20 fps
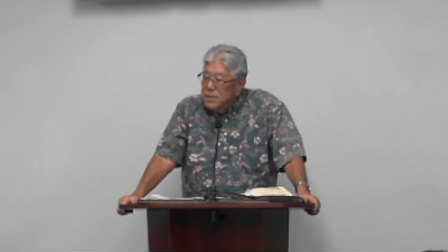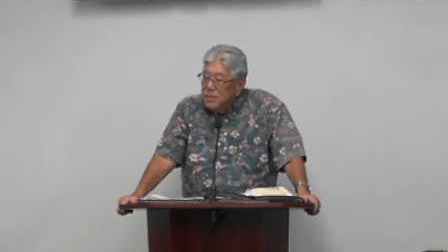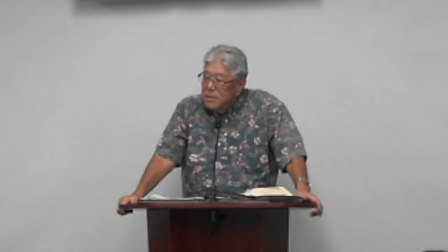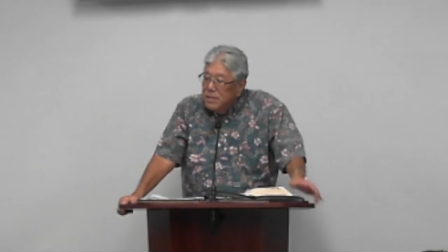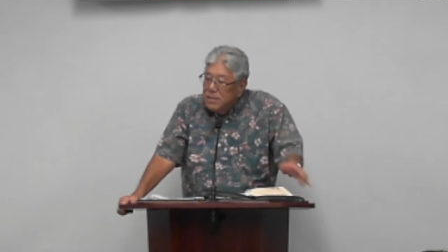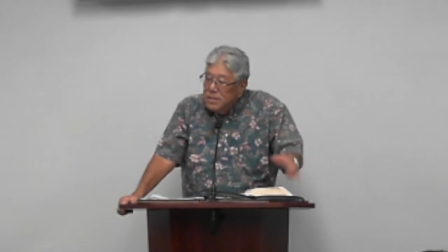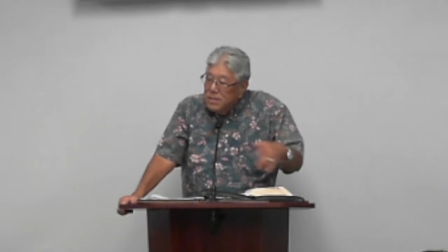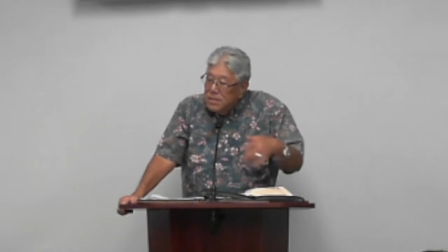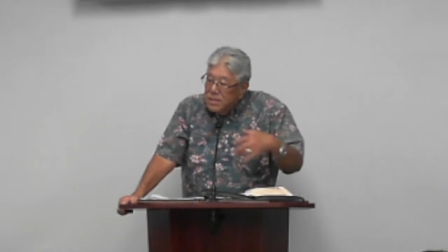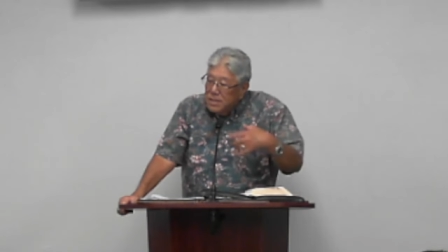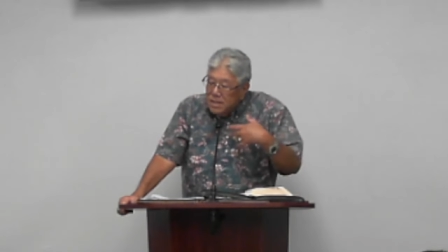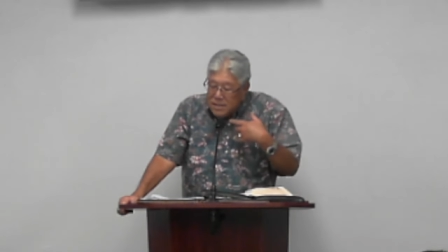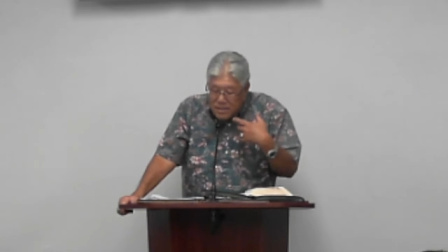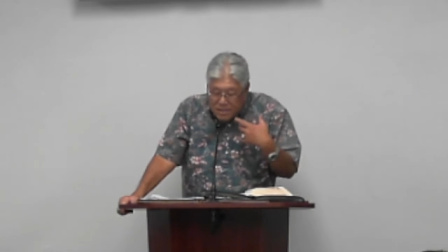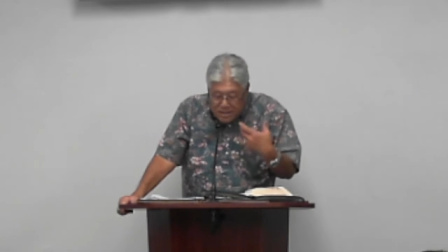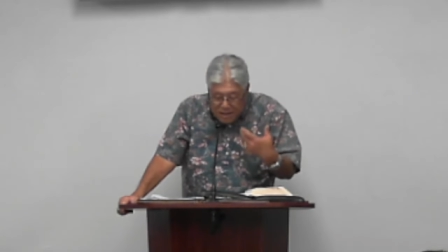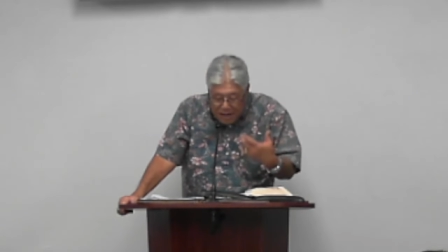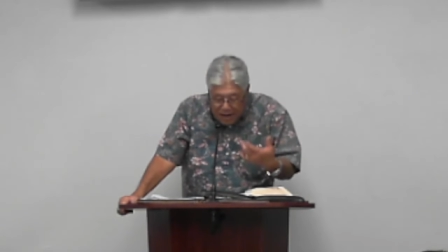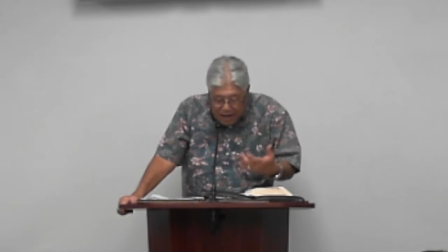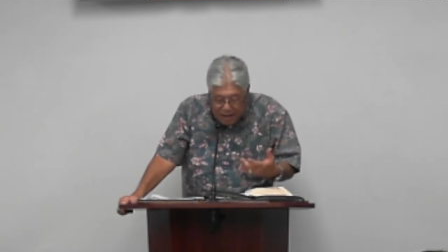And this is
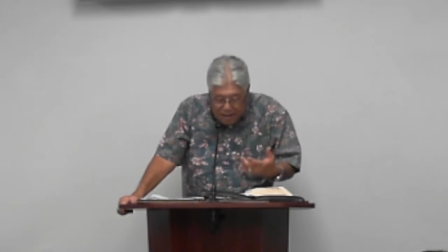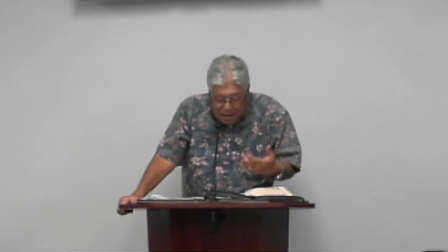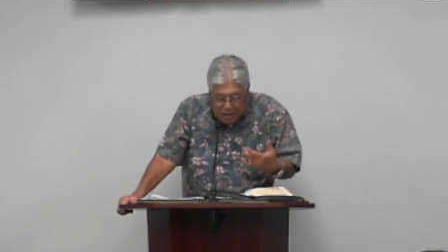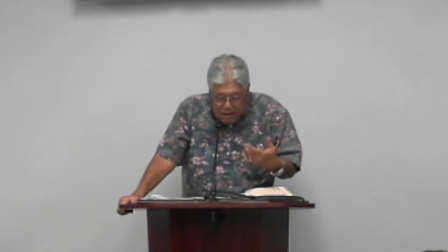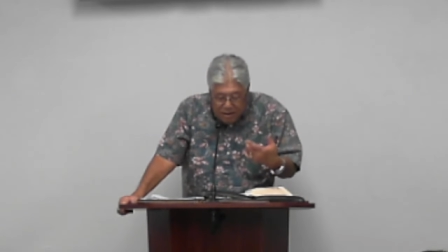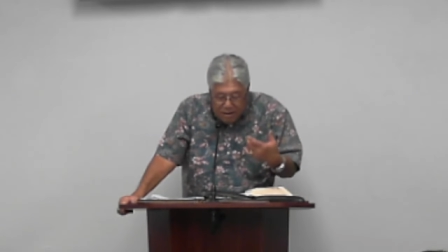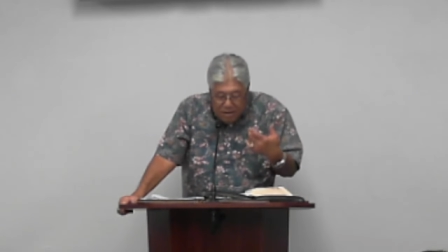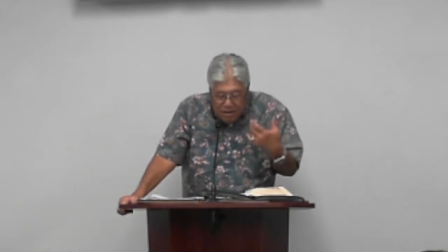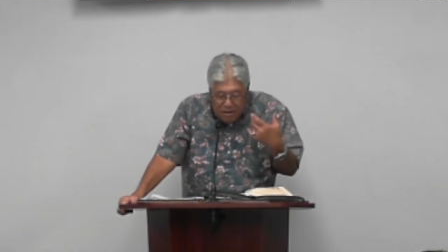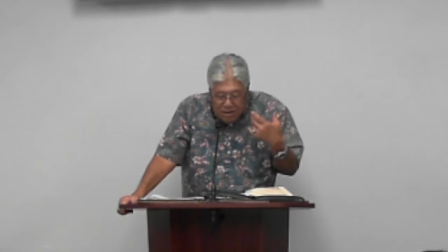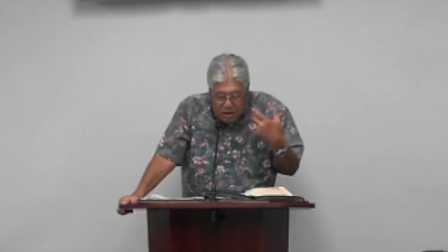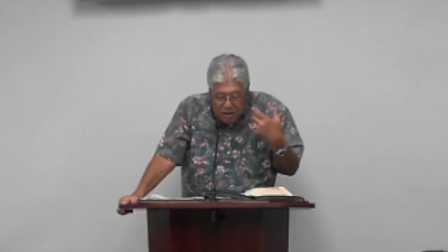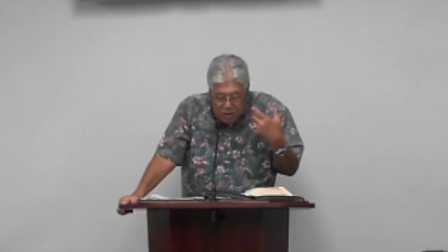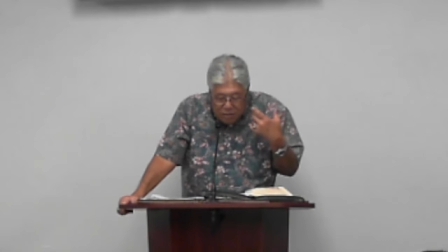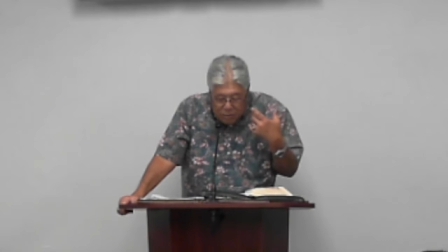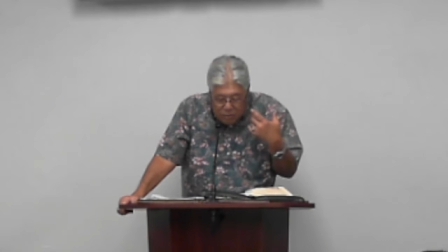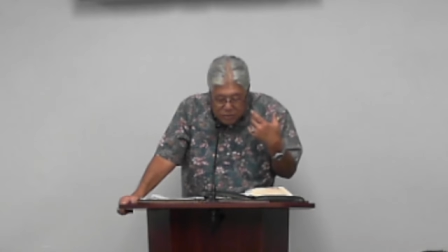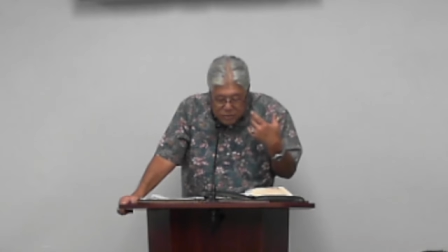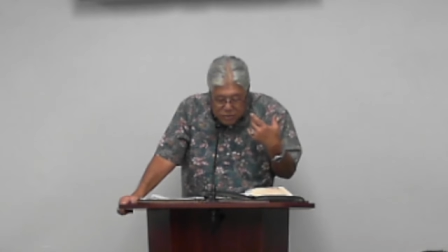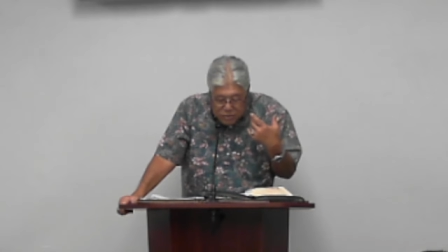exactly
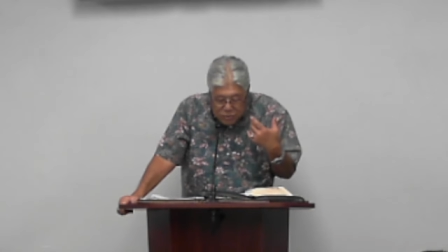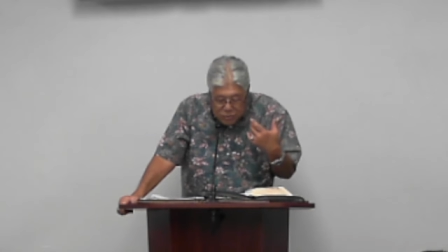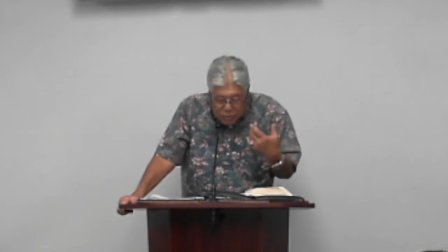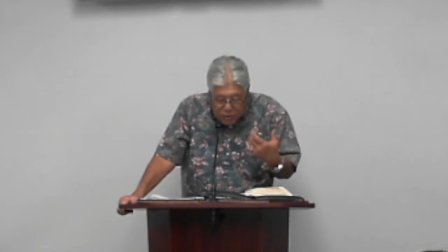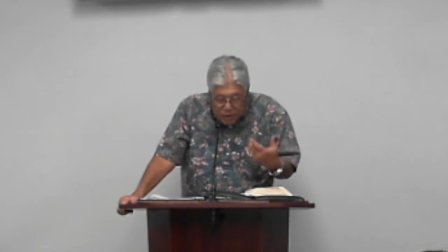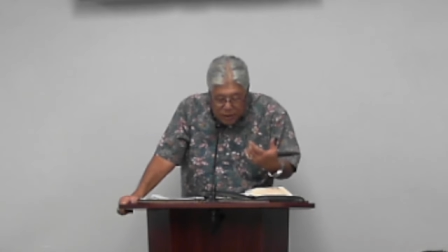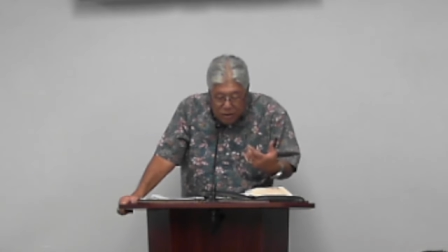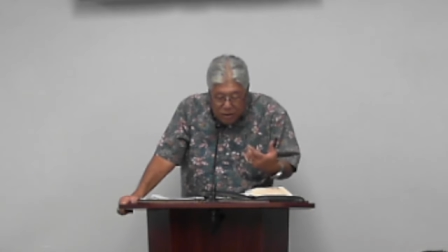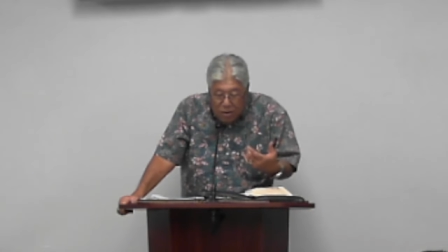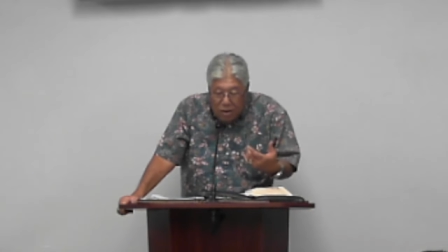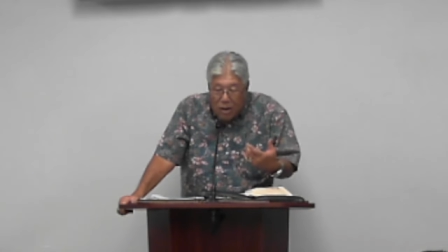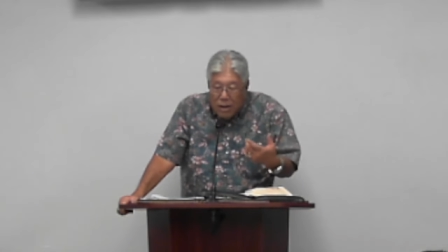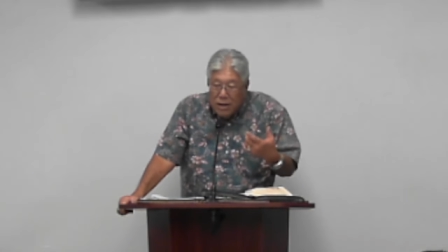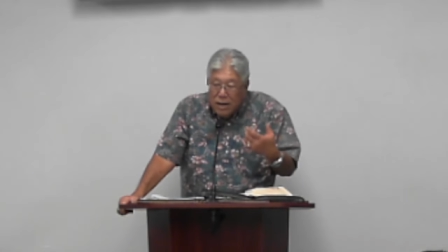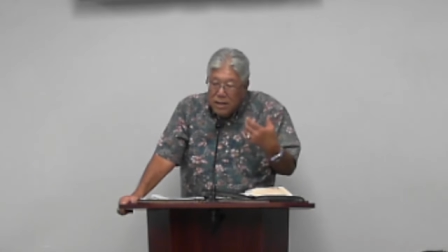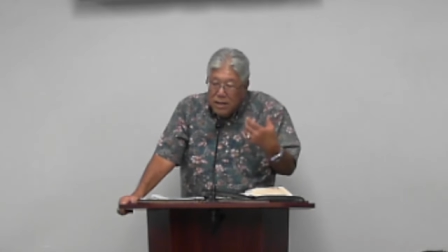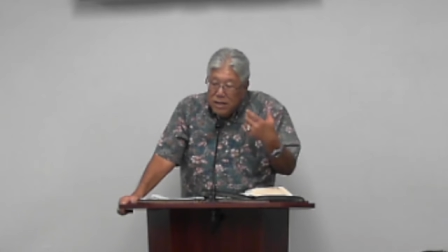what was going on.